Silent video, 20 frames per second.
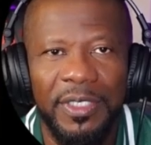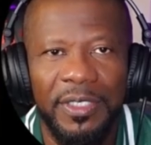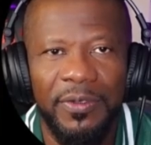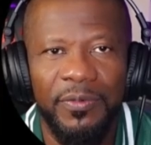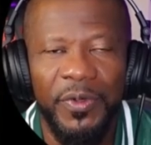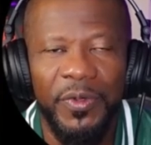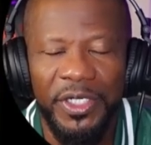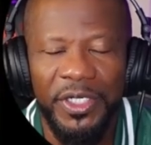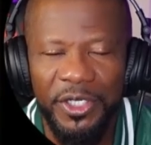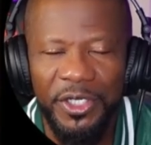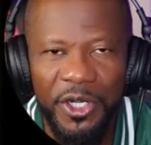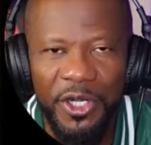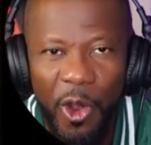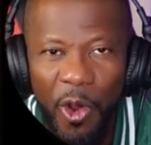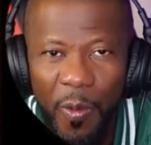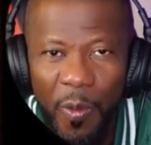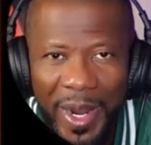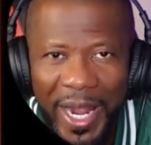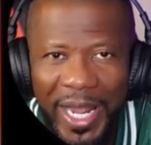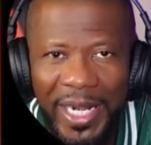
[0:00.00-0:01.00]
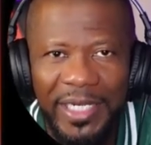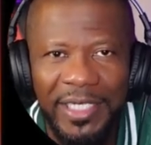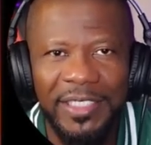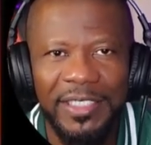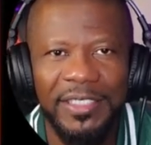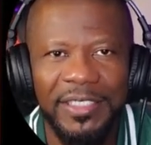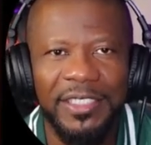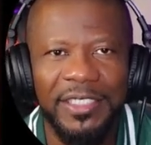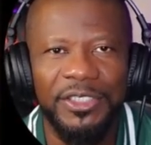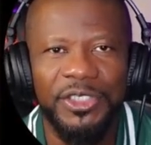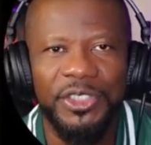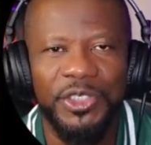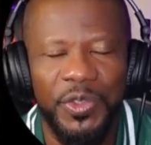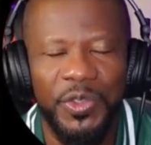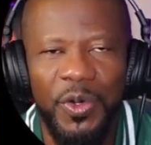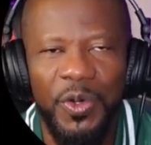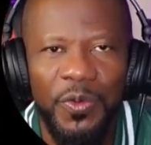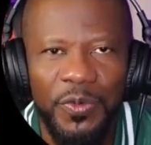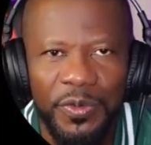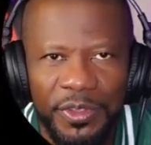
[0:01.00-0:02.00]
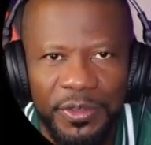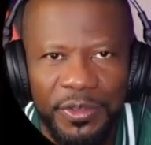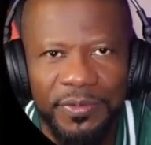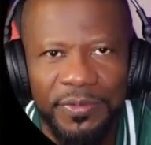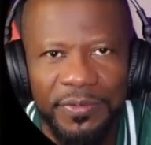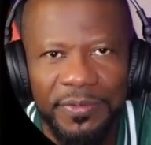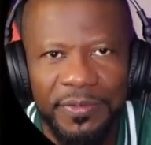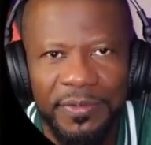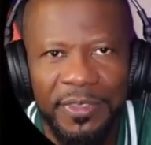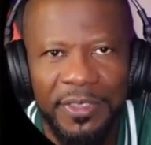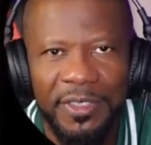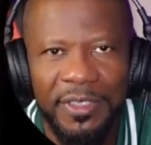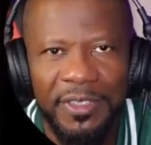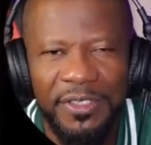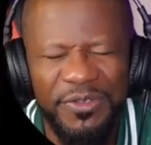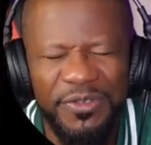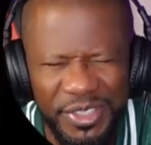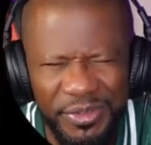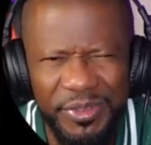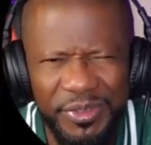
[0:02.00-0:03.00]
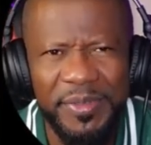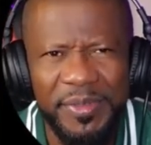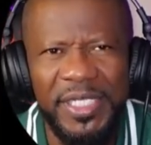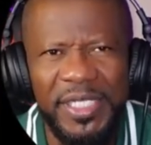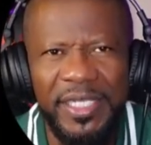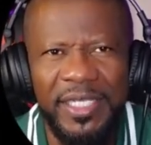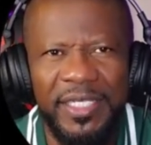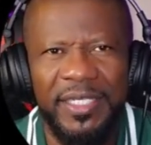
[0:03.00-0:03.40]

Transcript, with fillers: where nobody can control you. You see what I'm saying?